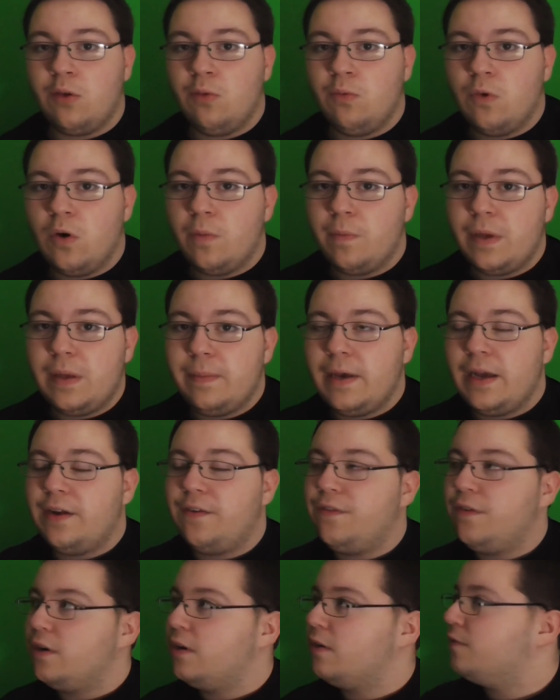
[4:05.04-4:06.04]
you won't be
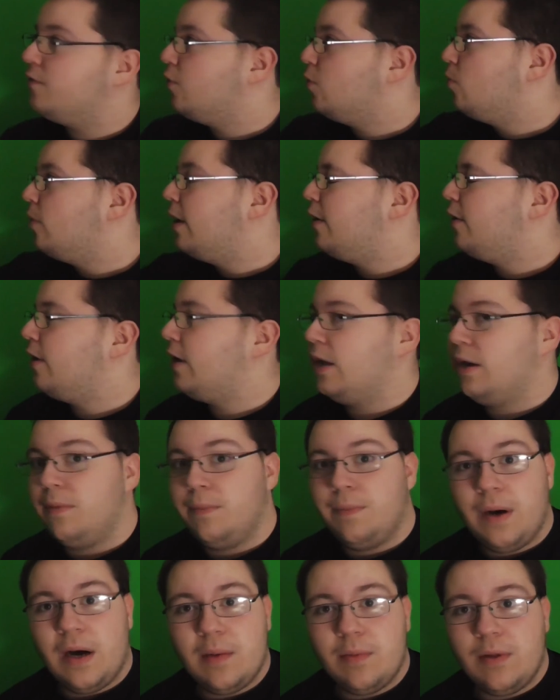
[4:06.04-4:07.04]
made fun of for wearing it
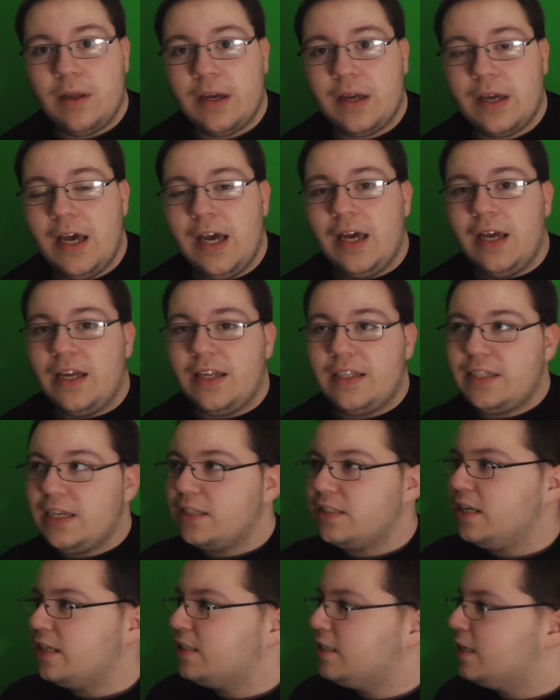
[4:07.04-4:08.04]
in public. It
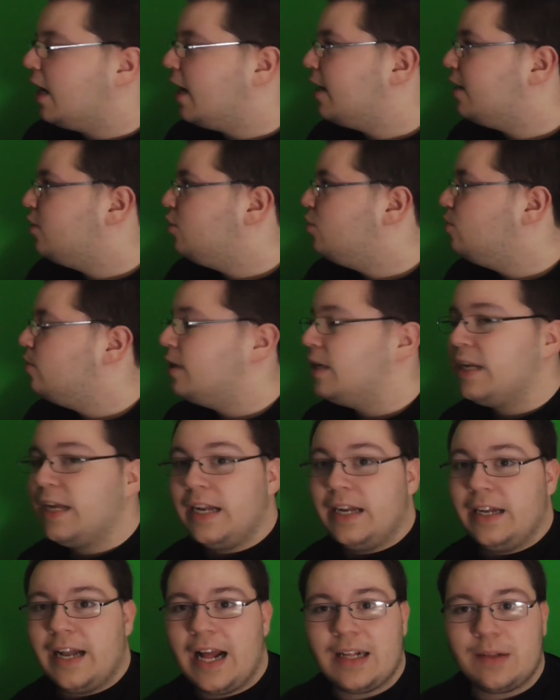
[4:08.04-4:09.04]
says it's High Noon on
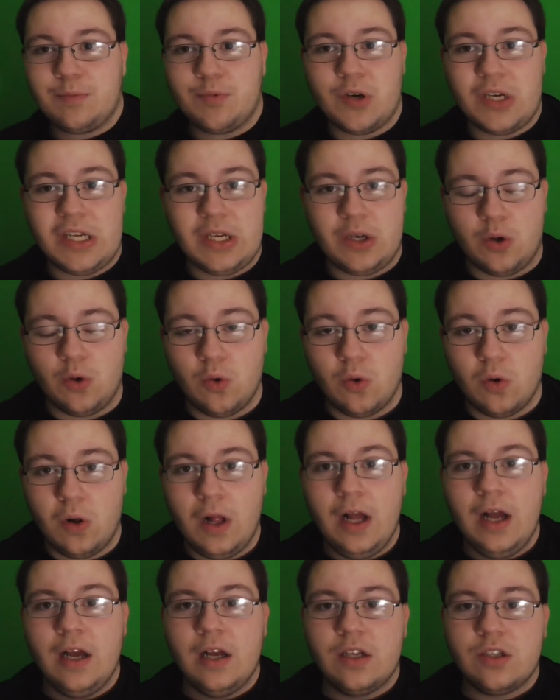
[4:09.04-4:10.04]
it, and that's pretty
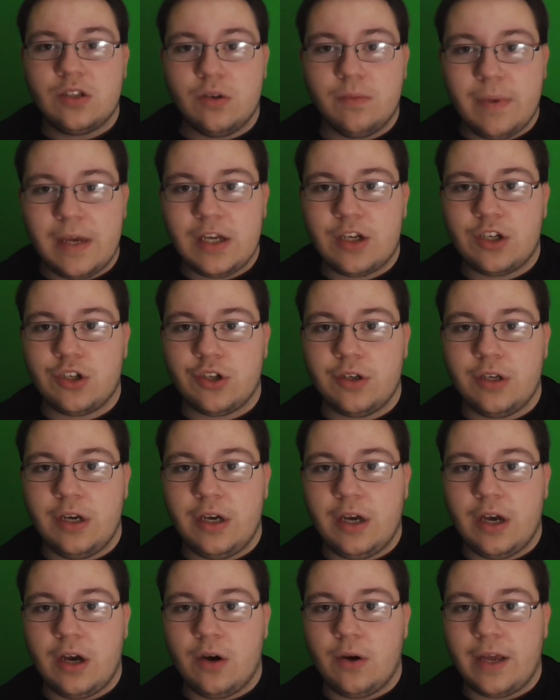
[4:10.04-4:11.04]
cool. So make sure
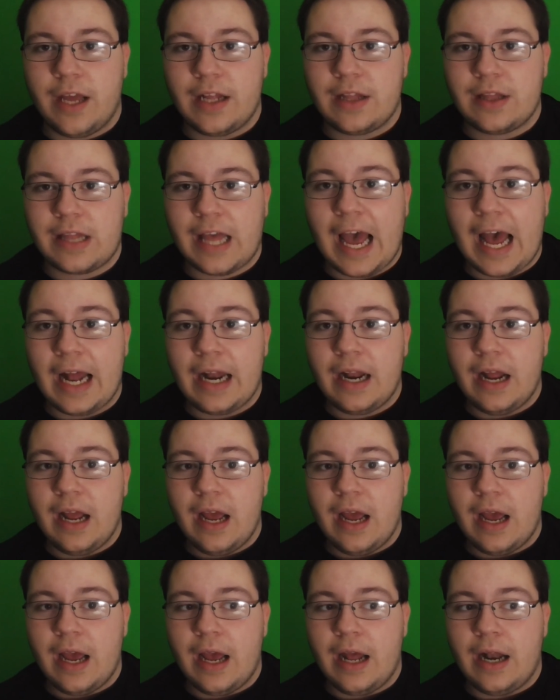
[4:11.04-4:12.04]
you go get that,
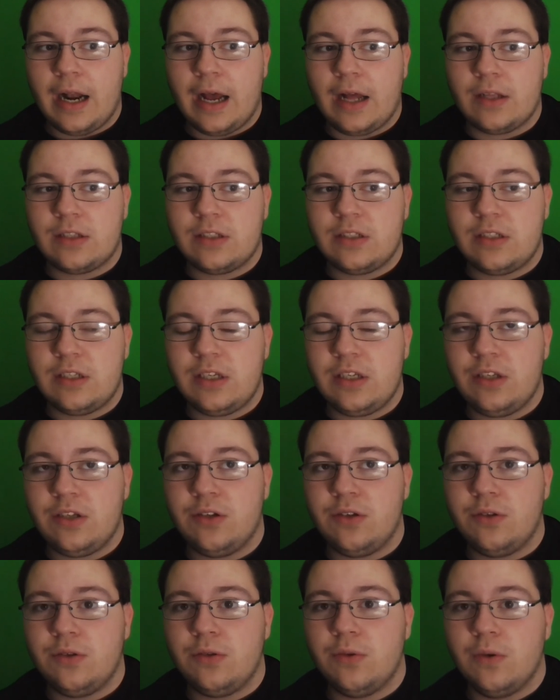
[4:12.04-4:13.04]
and I'll see
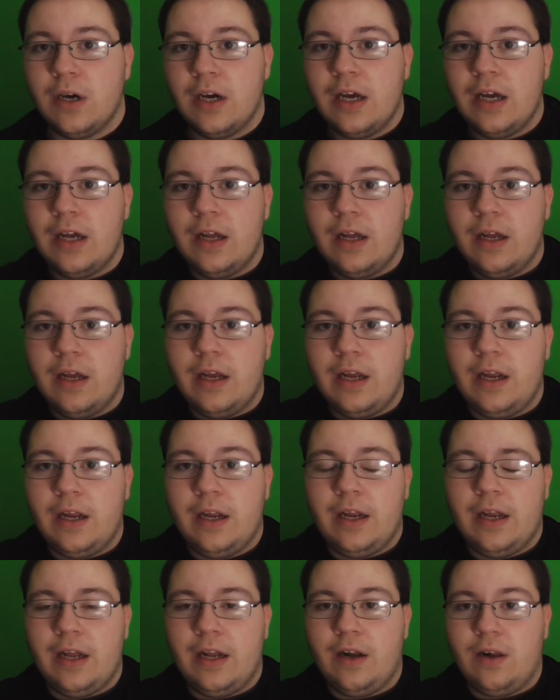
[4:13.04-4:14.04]
you
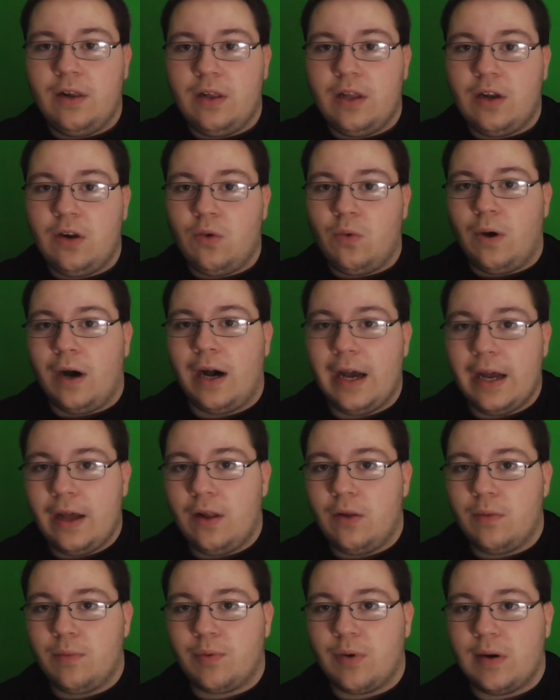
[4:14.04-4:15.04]
in a little
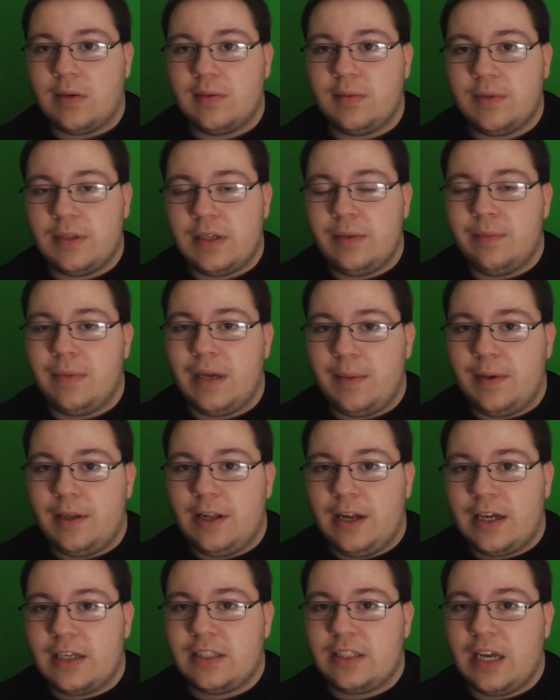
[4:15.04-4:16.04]
while, probably,
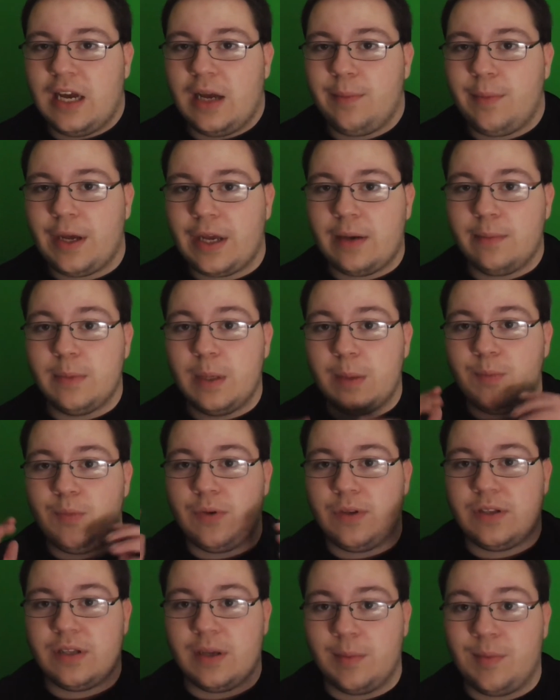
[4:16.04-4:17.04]
maybe, next time I come up
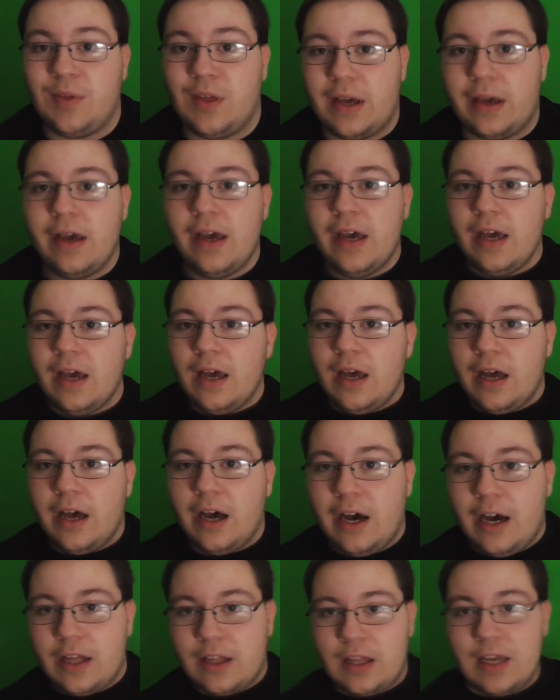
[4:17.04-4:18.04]
with something.
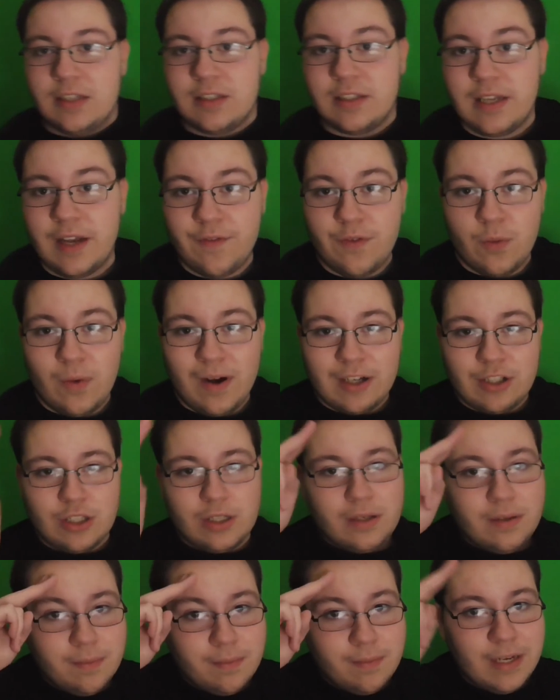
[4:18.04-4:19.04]
Thanks a lot for
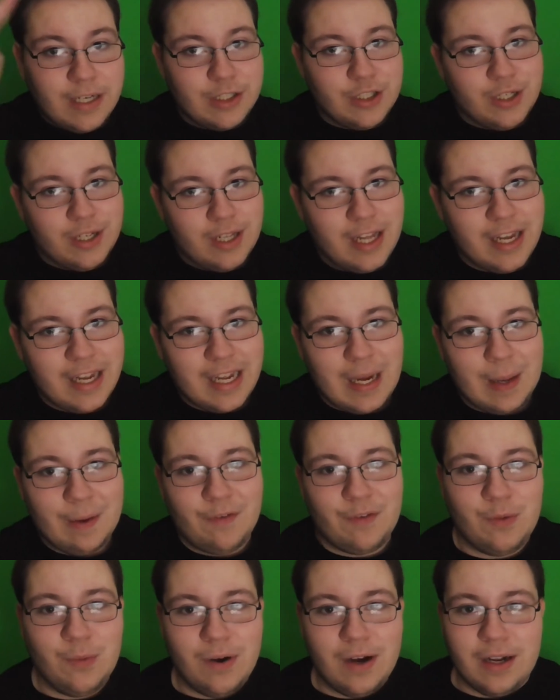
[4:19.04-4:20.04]
watching. Make sure you like,
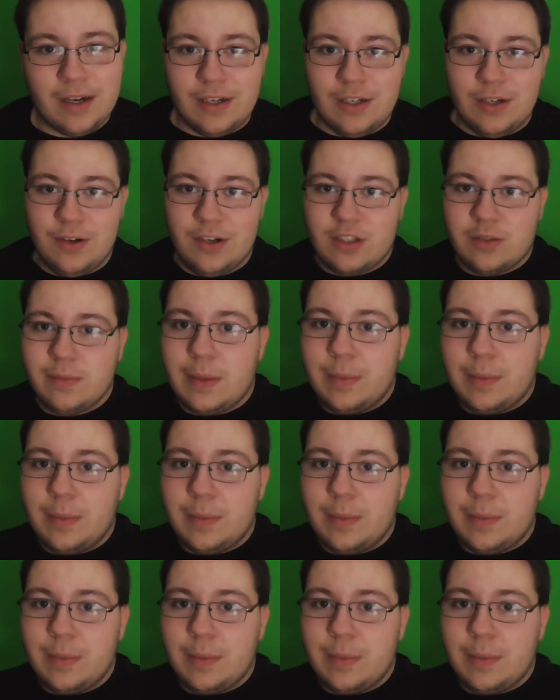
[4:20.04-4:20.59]
comment if you want, and always